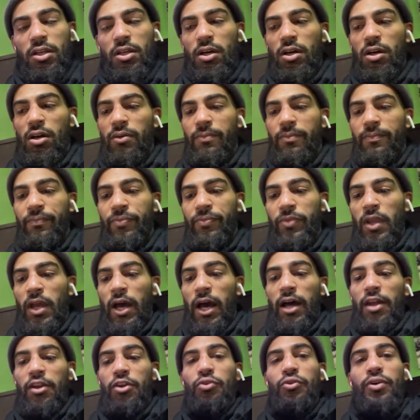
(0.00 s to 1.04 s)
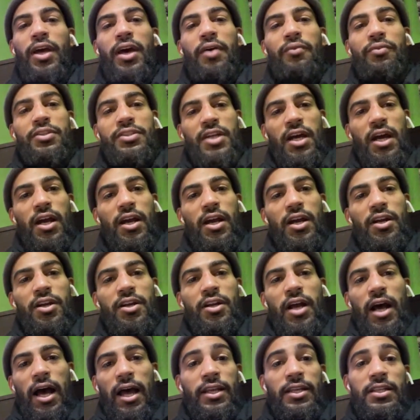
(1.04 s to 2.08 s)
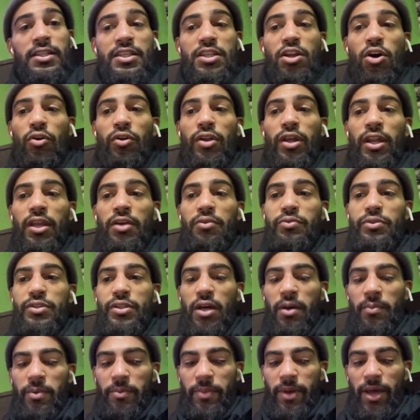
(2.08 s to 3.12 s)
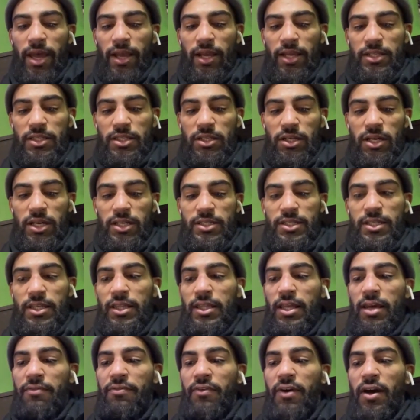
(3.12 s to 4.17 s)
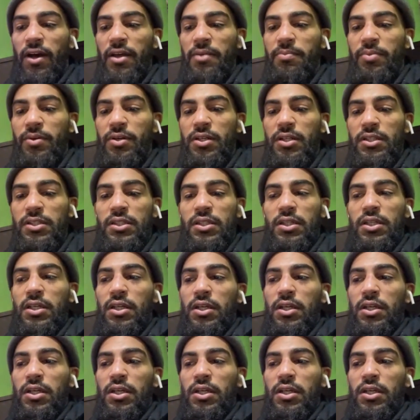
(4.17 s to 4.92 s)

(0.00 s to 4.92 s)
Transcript: And I he had retired. I didn't know that he was coming back until I seen that fight book.